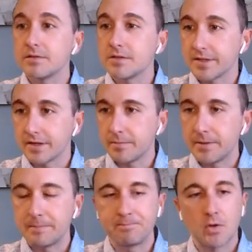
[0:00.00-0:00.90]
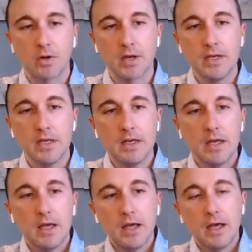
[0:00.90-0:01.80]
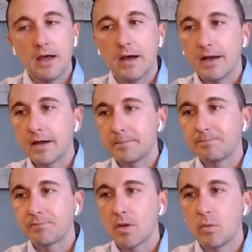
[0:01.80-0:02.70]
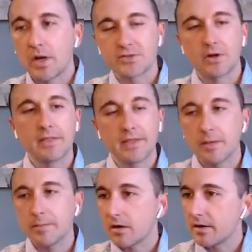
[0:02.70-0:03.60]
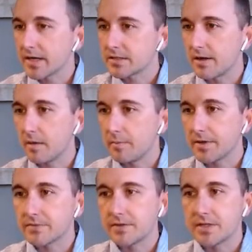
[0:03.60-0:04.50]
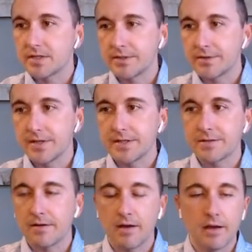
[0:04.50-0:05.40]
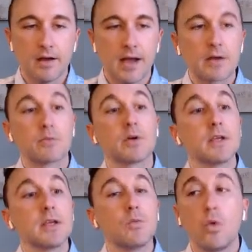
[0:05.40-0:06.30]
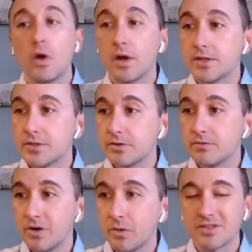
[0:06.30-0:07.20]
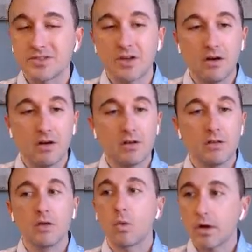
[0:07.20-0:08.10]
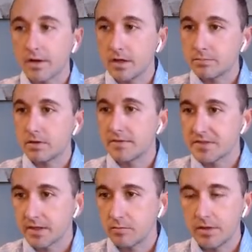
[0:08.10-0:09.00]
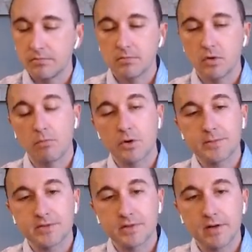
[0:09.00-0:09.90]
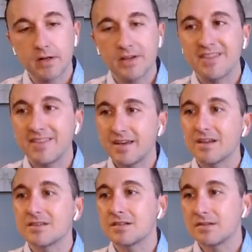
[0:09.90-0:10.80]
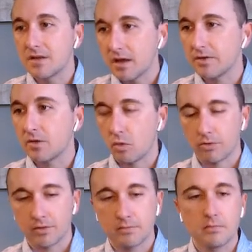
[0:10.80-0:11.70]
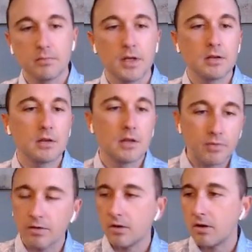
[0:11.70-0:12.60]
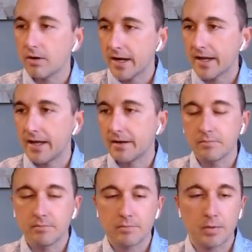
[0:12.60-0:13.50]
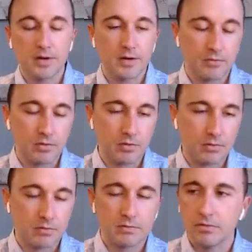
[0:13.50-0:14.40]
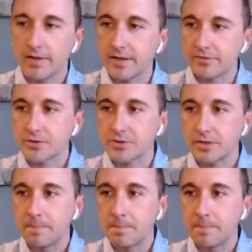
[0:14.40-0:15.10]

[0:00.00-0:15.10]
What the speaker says: syncope, okay? When I started to think about our next topics for this series, I really wanted to focus on the workup of syncope, or more specifically, things not to order. But the further along I got in preparing for that session,